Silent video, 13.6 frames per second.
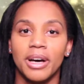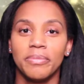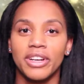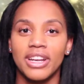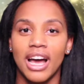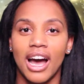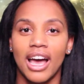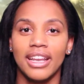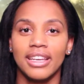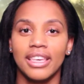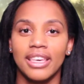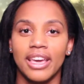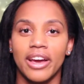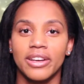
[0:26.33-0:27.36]
Number nine,
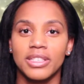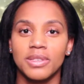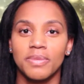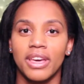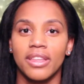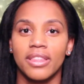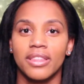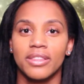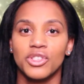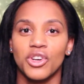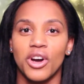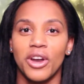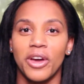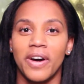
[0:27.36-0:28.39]
Kiara Smith,
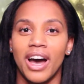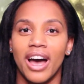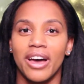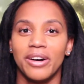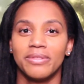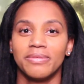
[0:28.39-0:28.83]
Toronto, Ohio.